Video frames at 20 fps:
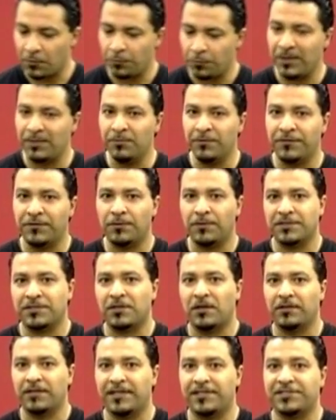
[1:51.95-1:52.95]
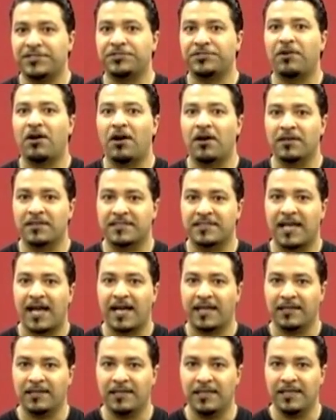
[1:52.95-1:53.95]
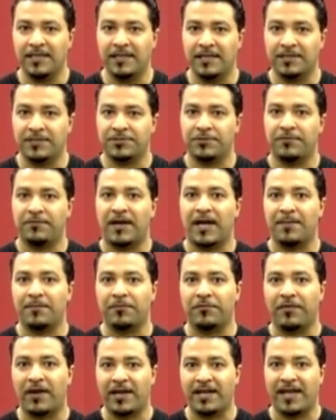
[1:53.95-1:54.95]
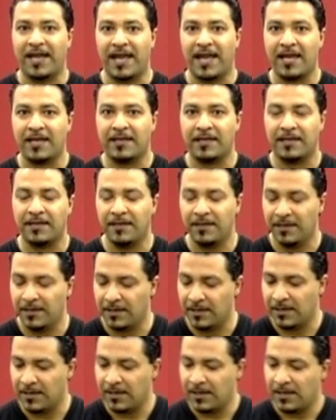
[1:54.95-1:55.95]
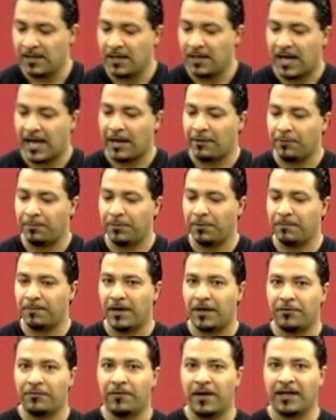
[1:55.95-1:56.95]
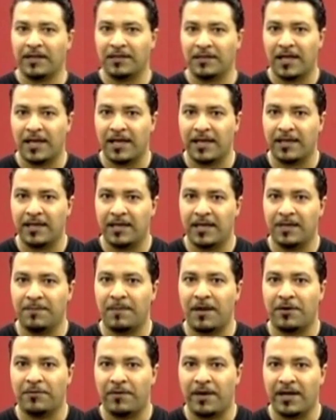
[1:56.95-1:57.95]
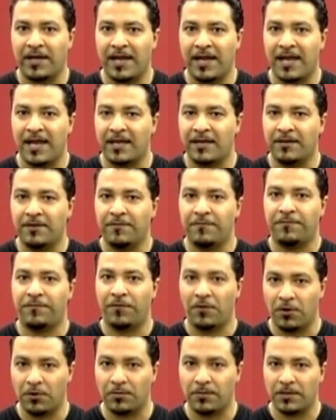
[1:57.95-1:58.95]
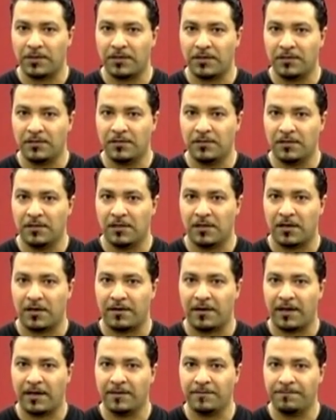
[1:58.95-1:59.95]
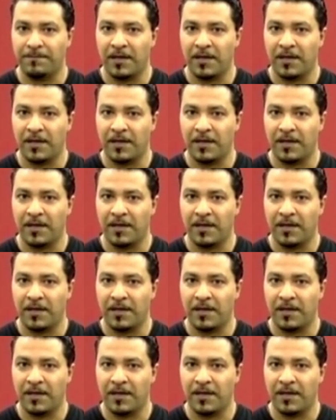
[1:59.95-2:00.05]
we move to what's called a strong side lead. So if I'm right-handed, I will put my right leg and my right hand forward, all right?